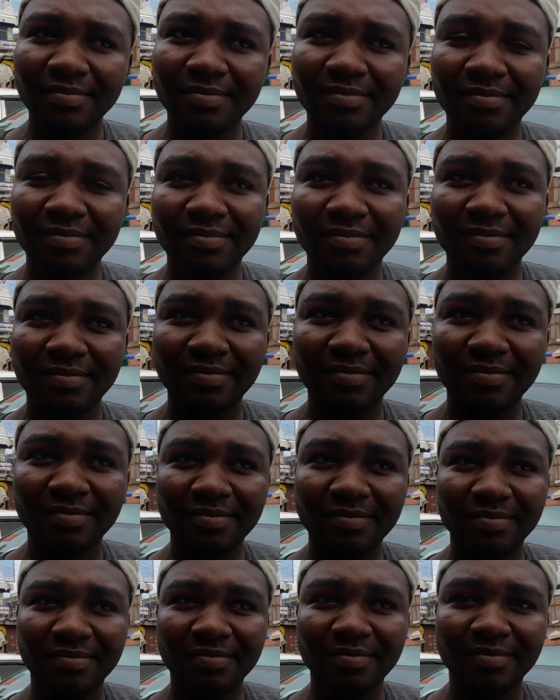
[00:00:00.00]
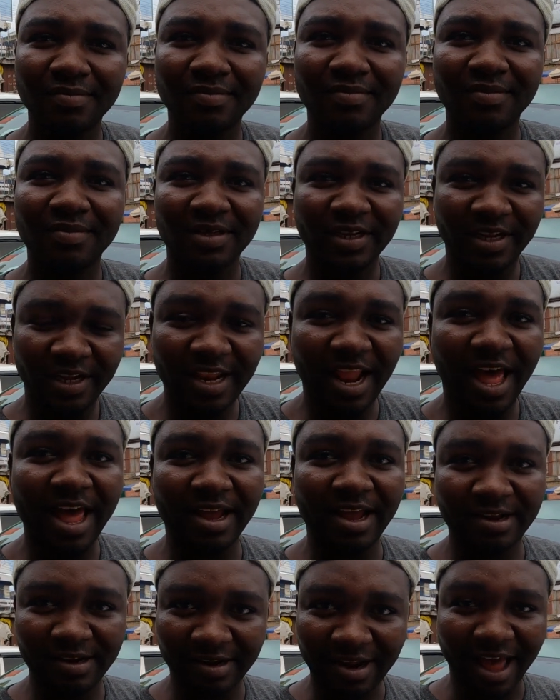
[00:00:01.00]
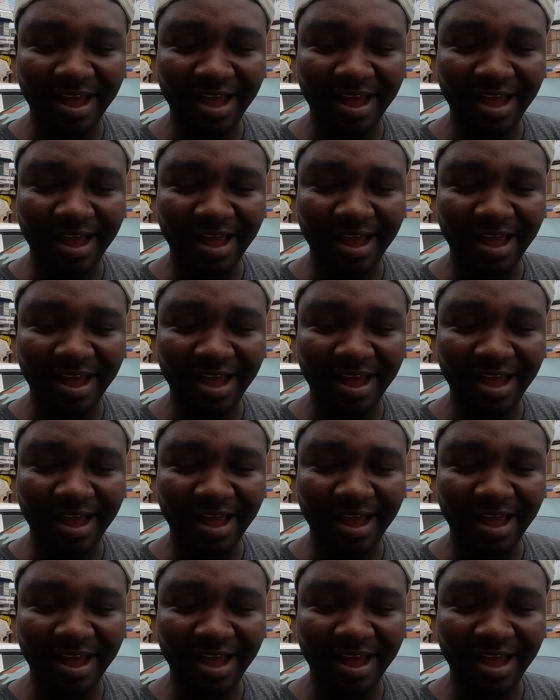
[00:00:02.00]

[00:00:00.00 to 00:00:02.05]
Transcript: you will not even see it in the restaurant.